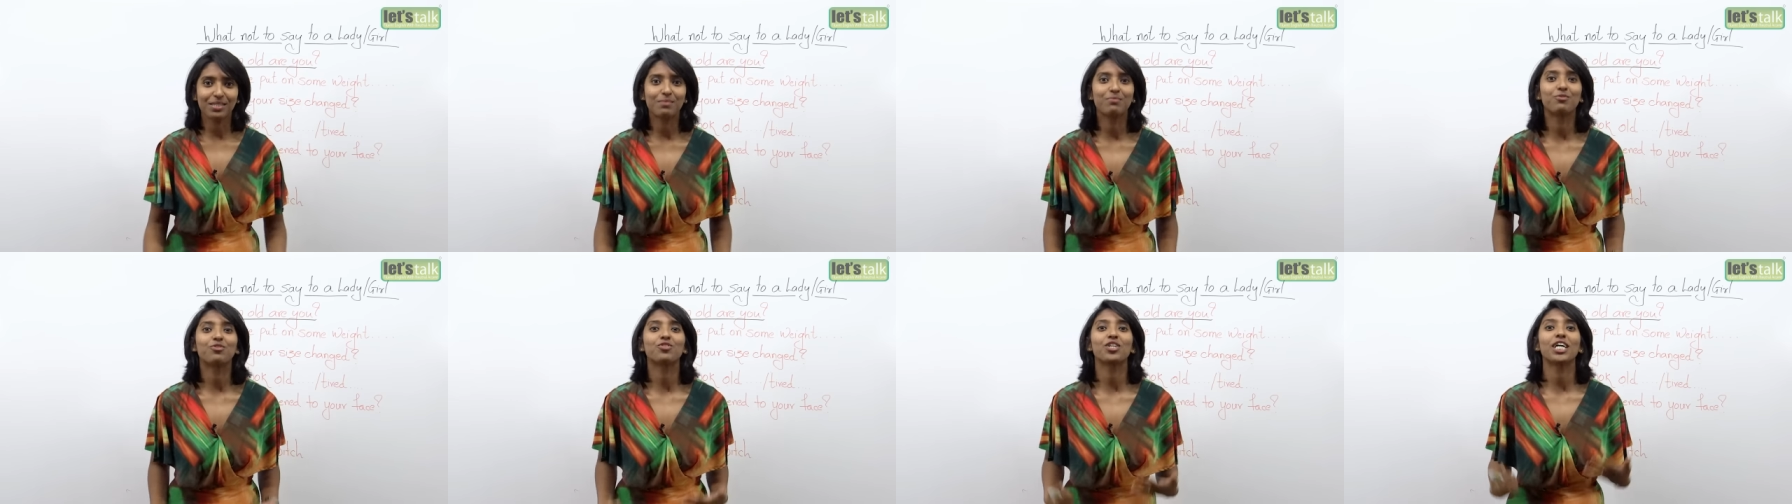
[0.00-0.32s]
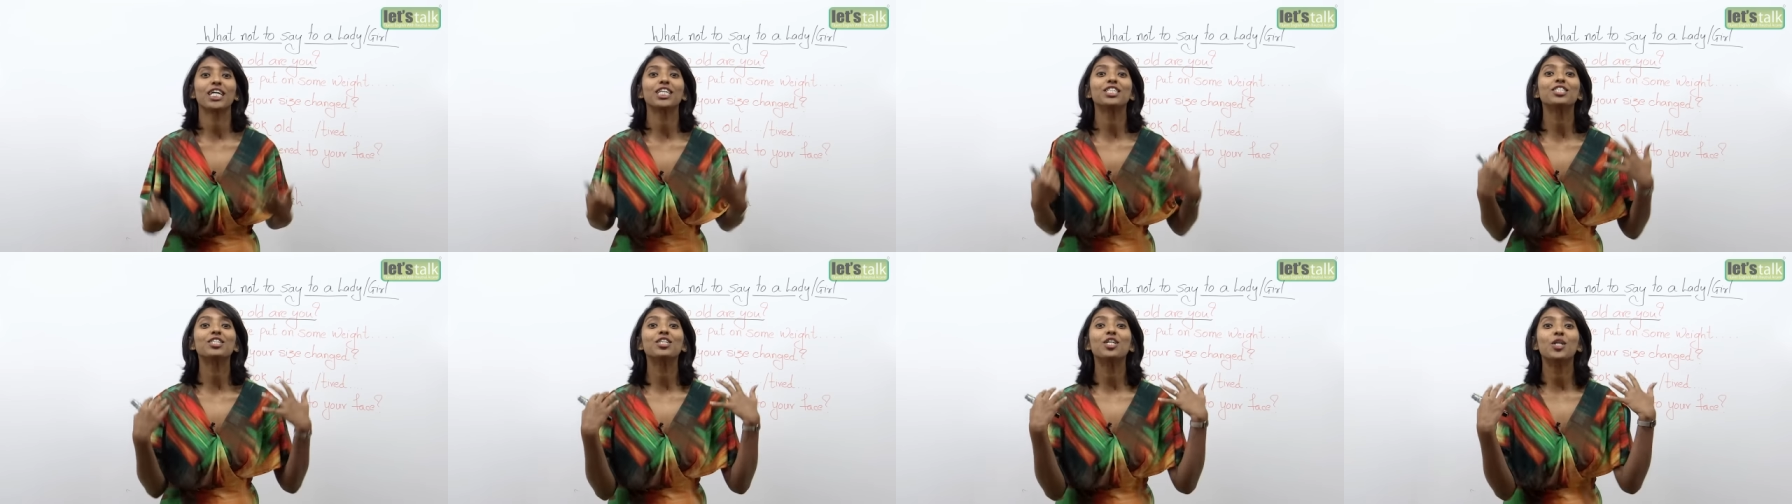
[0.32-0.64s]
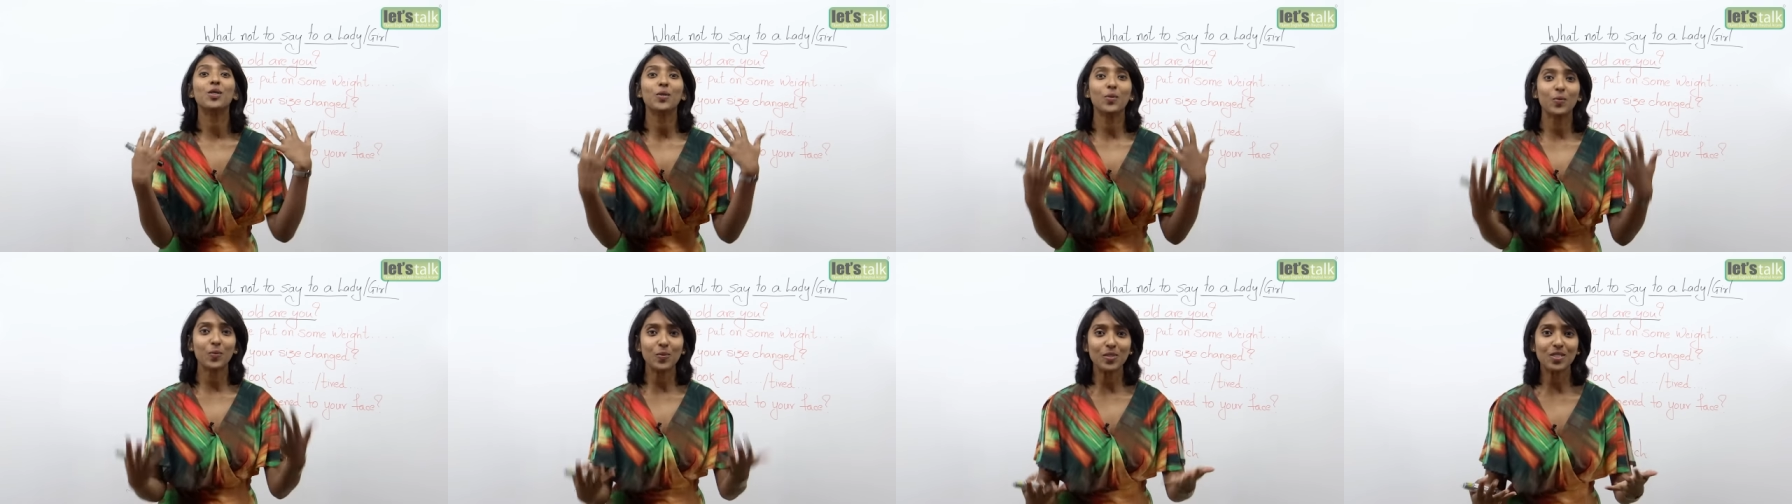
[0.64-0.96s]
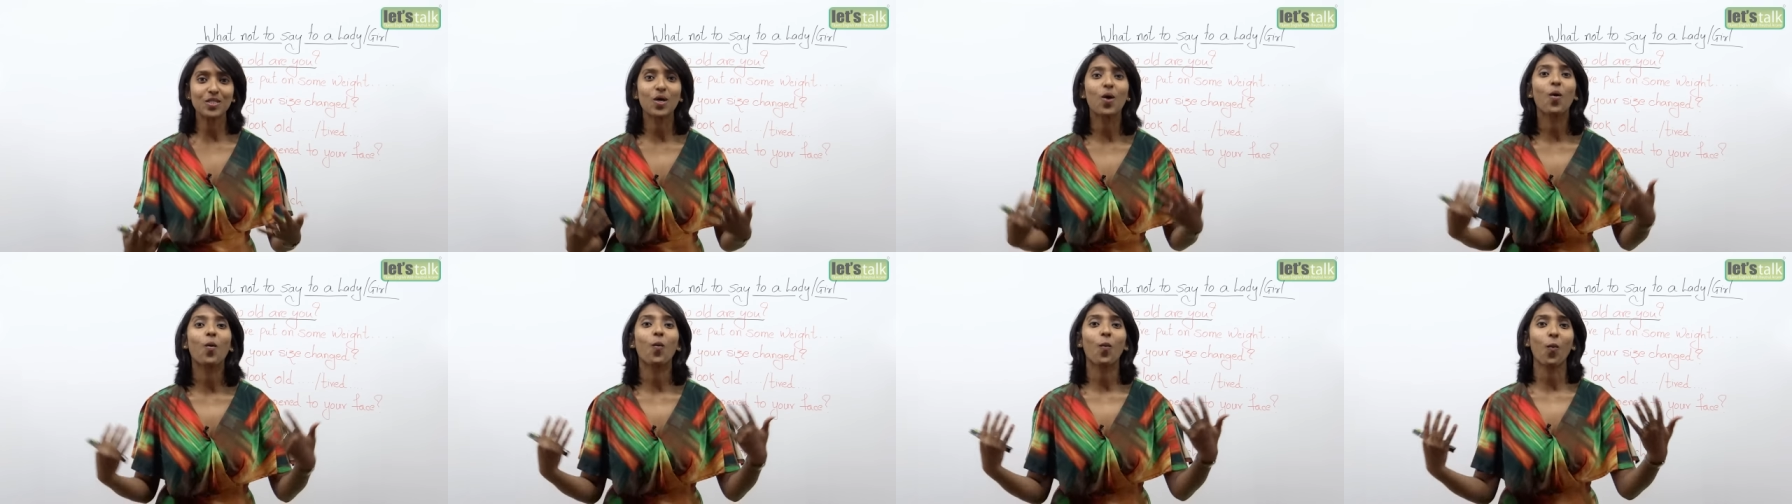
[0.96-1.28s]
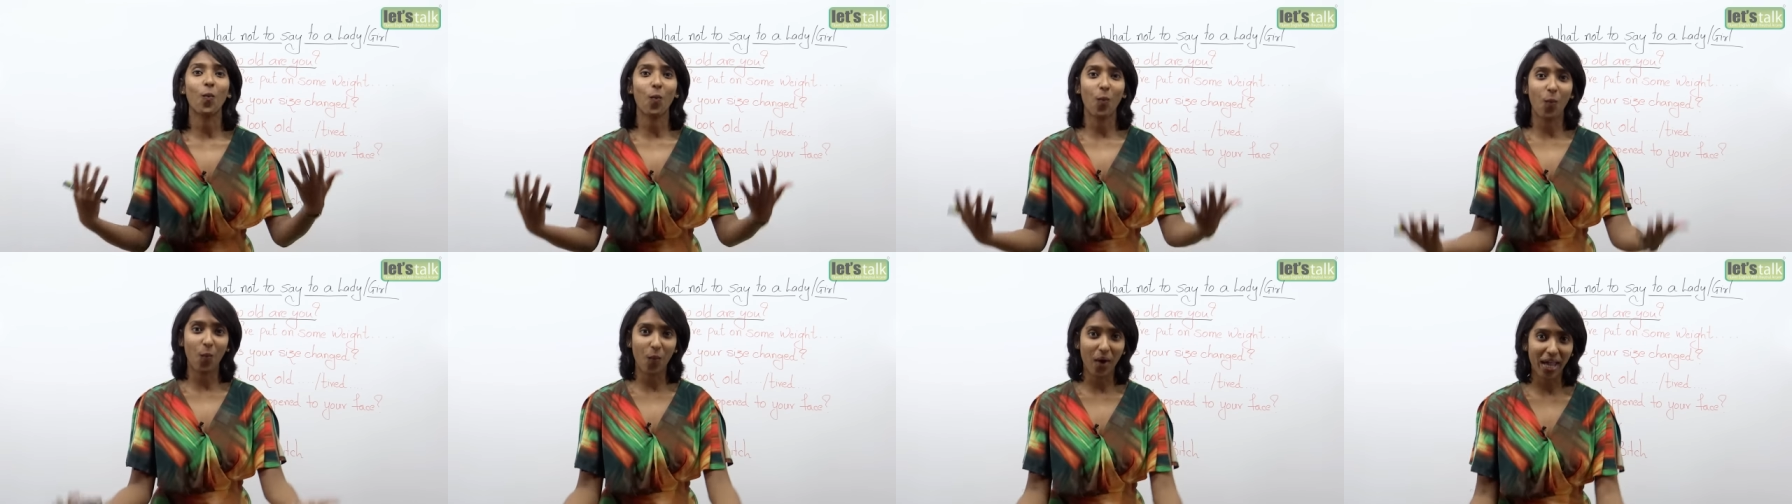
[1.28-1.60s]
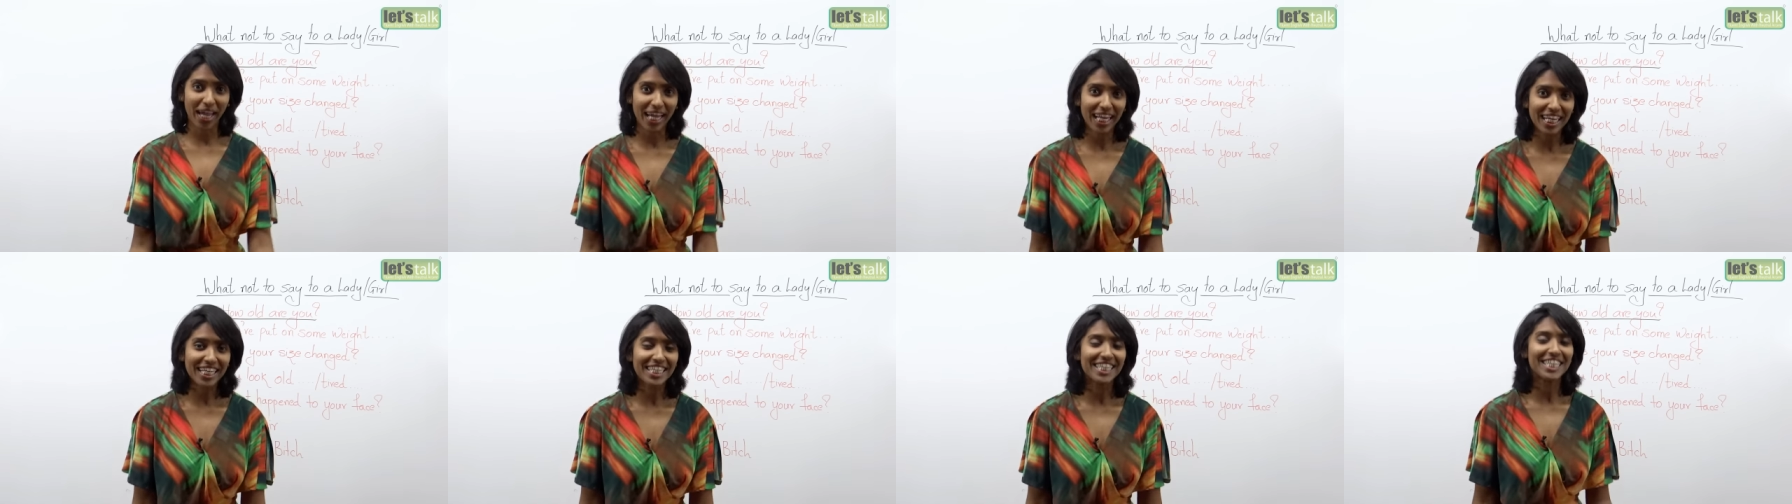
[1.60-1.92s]
I'm trying to lose
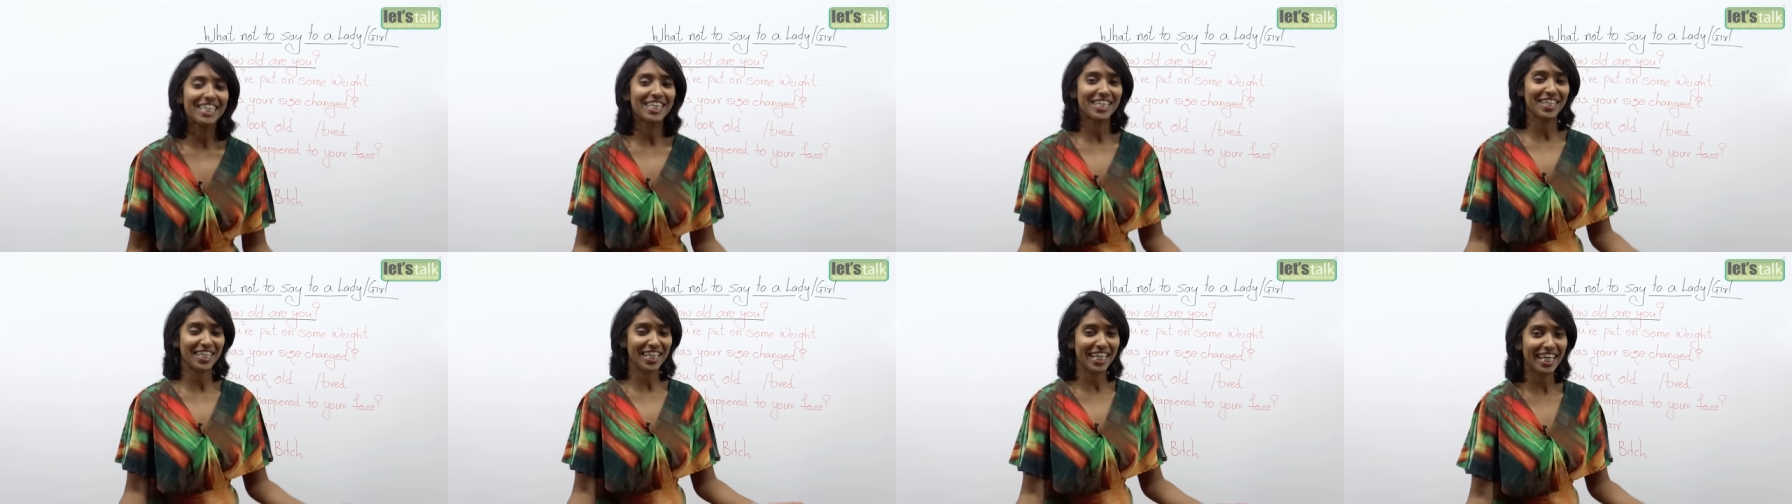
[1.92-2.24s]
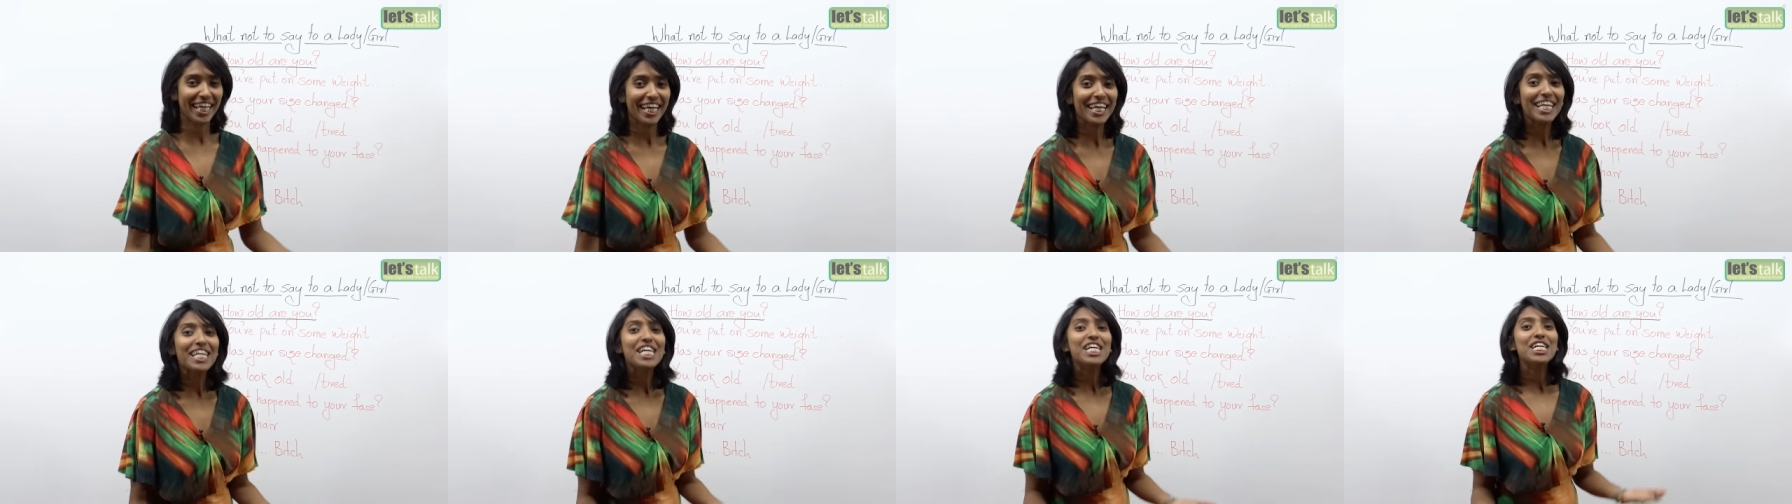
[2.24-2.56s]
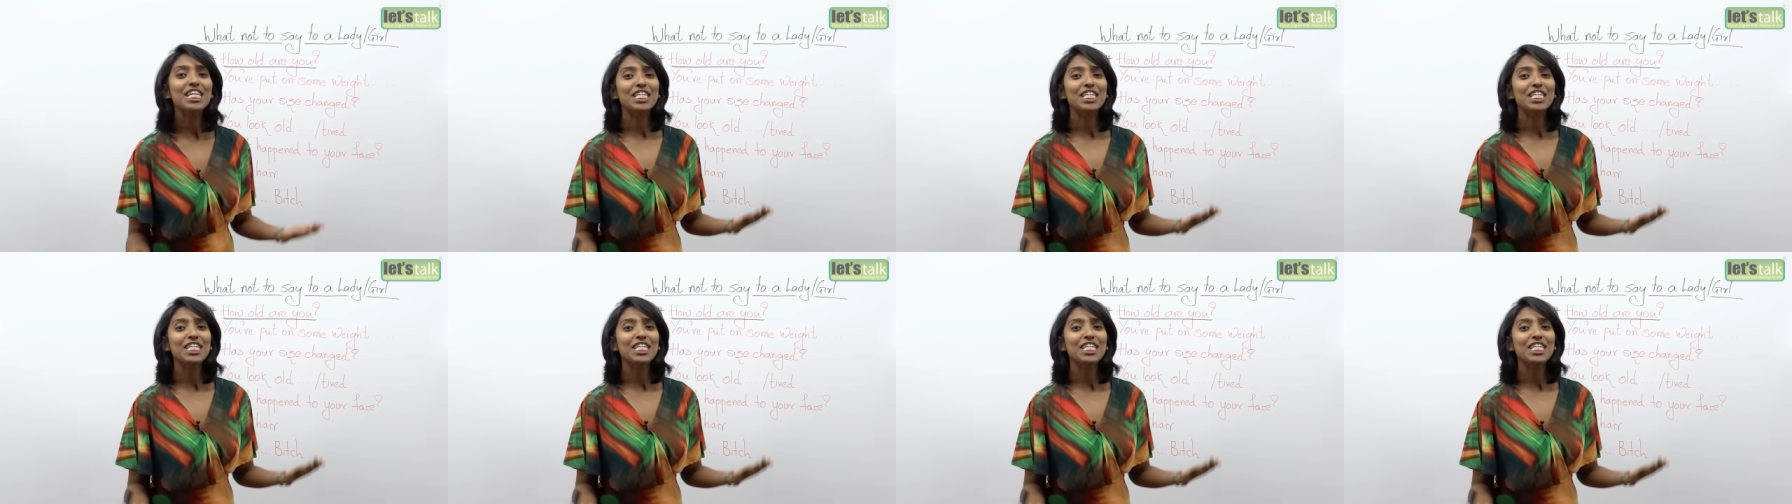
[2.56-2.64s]
weight, okay?